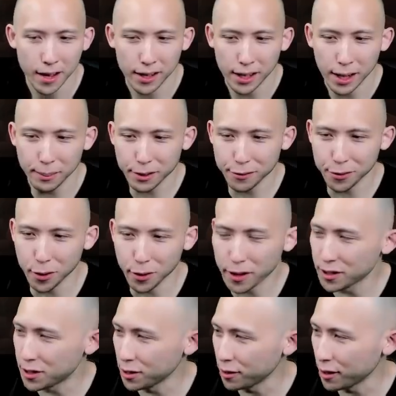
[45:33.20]
Up to
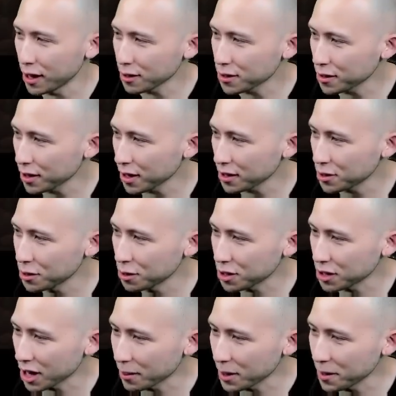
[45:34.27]
4-2 now, so not too
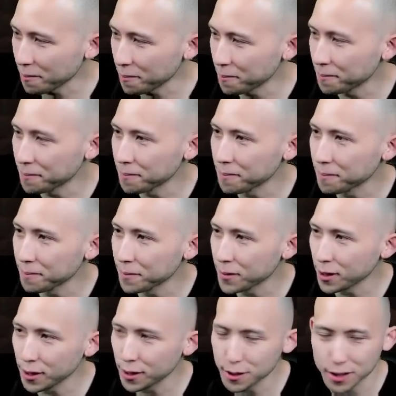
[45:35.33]
shabby.
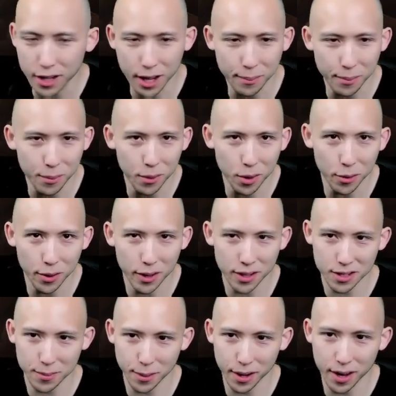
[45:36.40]
Could use a couple more
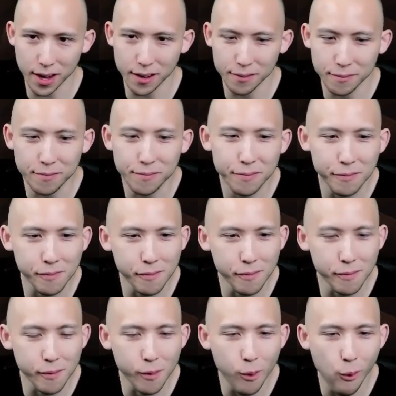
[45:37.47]
wins, but hey.
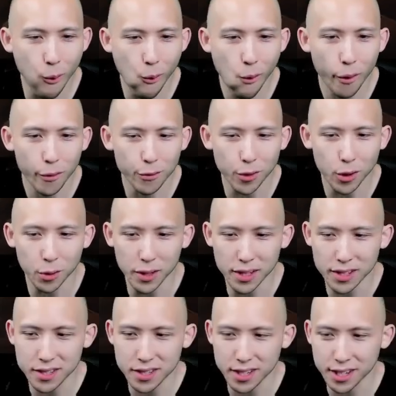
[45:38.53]
4
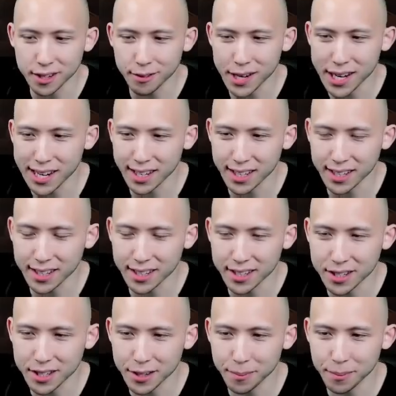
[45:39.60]
wins on Arena
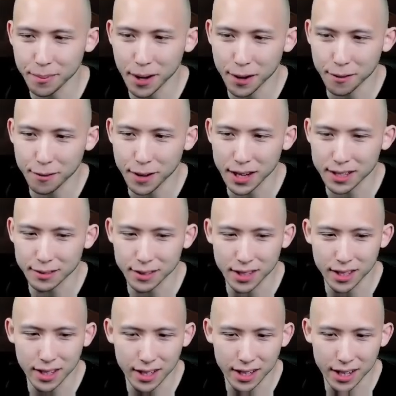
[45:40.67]
is
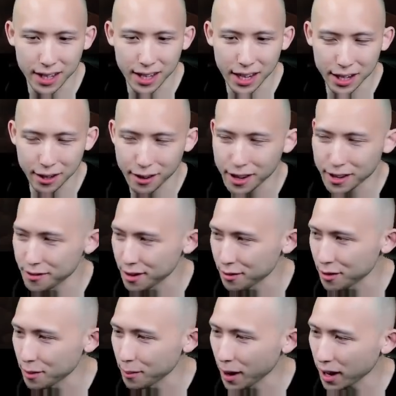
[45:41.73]
effectively getting your entry
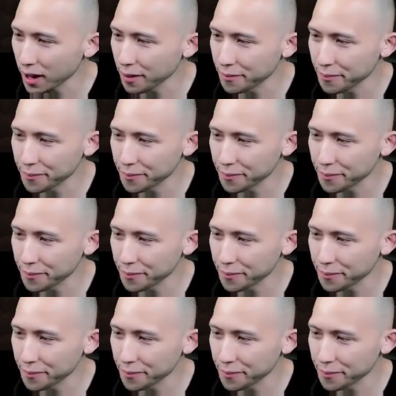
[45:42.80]
fee back.